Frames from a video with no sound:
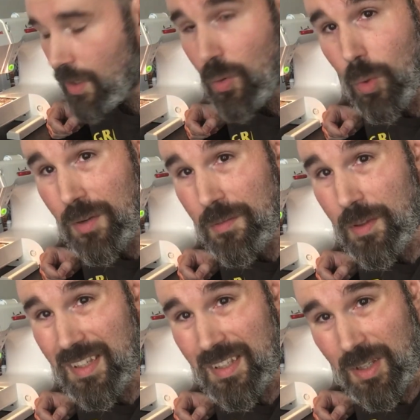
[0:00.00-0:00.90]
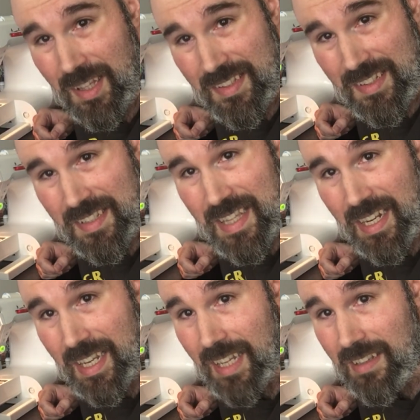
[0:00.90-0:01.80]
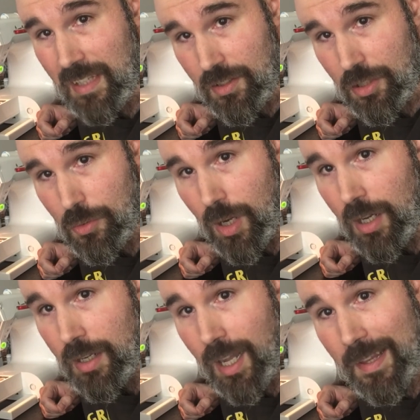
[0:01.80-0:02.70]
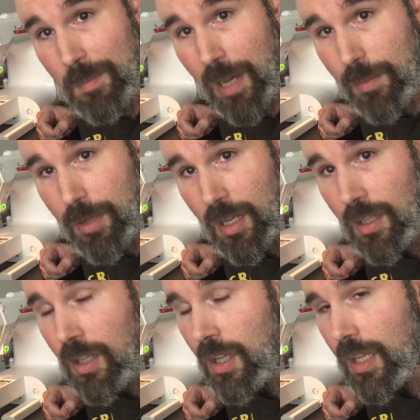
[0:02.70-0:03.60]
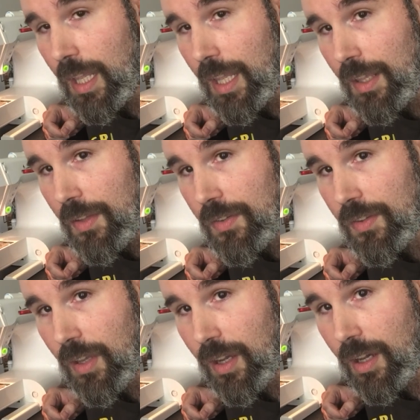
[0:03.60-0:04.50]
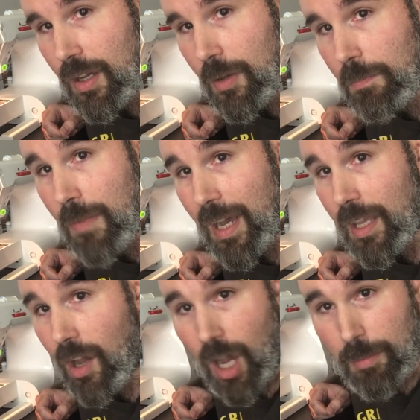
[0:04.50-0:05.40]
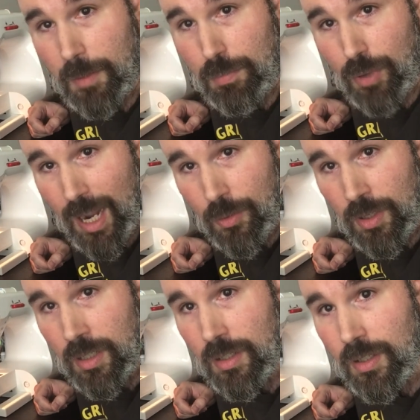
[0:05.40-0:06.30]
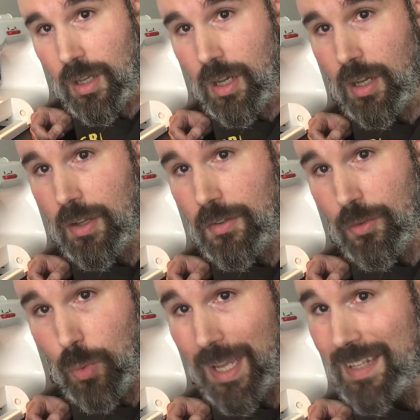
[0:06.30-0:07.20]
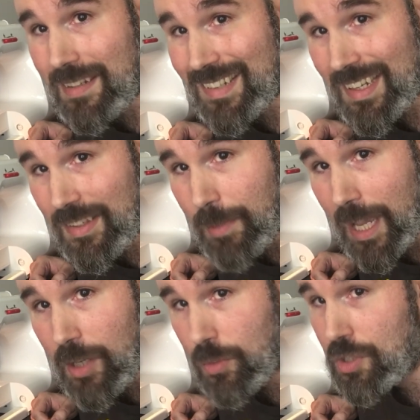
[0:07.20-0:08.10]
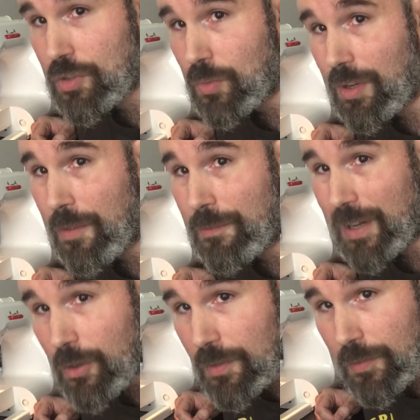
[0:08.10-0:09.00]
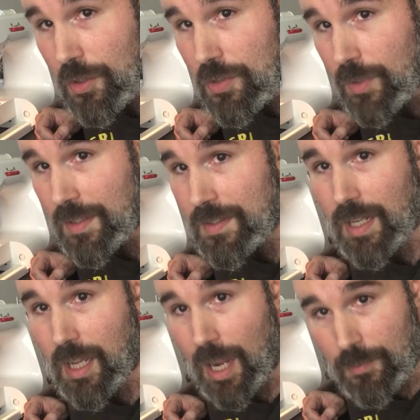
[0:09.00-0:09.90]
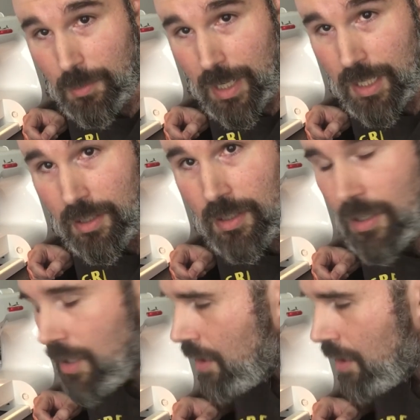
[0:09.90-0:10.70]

One of the listings that I got linked to on Alibaba is my Hobbit Brown suede dice bag, which is one of the very first ones that I ever made.